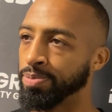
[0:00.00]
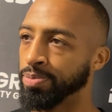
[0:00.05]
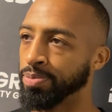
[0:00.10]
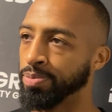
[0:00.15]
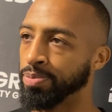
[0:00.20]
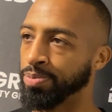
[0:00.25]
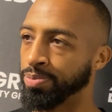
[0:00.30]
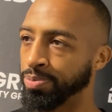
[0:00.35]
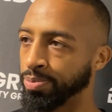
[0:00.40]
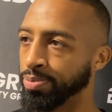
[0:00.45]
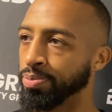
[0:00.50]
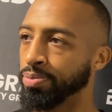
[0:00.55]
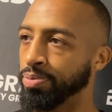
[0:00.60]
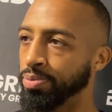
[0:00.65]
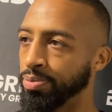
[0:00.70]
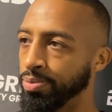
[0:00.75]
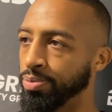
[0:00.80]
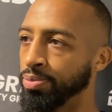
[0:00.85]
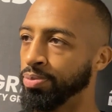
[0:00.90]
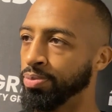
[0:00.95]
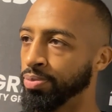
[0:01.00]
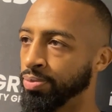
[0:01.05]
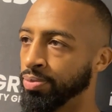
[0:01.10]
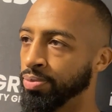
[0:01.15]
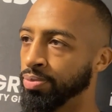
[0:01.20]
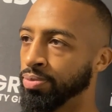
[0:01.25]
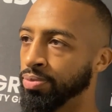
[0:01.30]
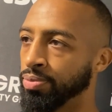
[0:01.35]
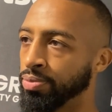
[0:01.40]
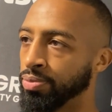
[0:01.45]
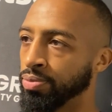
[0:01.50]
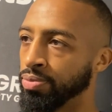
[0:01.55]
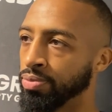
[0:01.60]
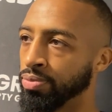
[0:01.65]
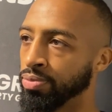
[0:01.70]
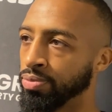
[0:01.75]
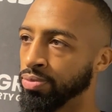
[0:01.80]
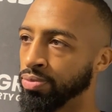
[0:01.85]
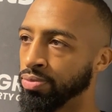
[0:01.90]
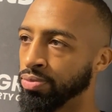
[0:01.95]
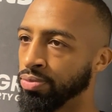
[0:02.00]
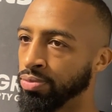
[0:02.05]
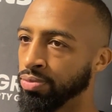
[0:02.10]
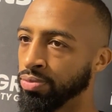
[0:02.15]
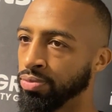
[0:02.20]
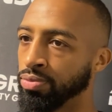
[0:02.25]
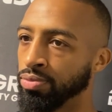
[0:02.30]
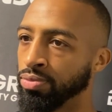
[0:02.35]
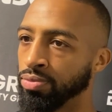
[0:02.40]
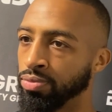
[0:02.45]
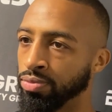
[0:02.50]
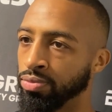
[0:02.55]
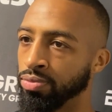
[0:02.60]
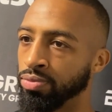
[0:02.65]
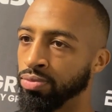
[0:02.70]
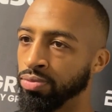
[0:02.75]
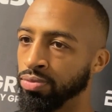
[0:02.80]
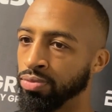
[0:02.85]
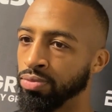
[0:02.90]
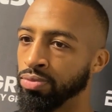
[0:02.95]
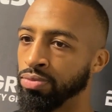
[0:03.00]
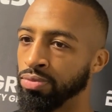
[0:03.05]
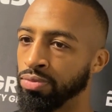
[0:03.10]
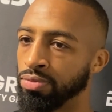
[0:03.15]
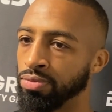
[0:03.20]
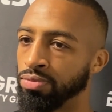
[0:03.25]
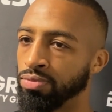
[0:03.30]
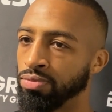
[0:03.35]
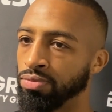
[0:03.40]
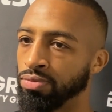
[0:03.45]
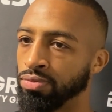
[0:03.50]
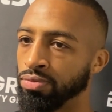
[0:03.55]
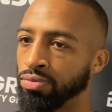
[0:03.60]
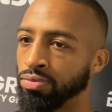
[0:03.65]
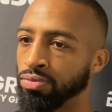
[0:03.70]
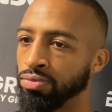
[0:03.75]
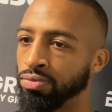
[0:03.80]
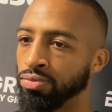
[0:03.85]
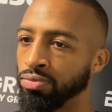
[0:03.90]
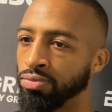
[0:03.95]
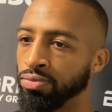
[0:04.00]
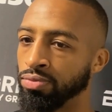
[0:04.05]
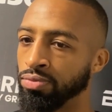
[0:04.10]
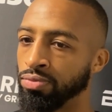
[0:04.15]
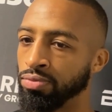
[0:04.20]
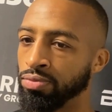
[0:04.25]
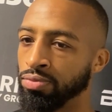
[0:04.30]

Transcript: on your list when it comes to the best fights or the worst fights, you fought, where, where does he rank?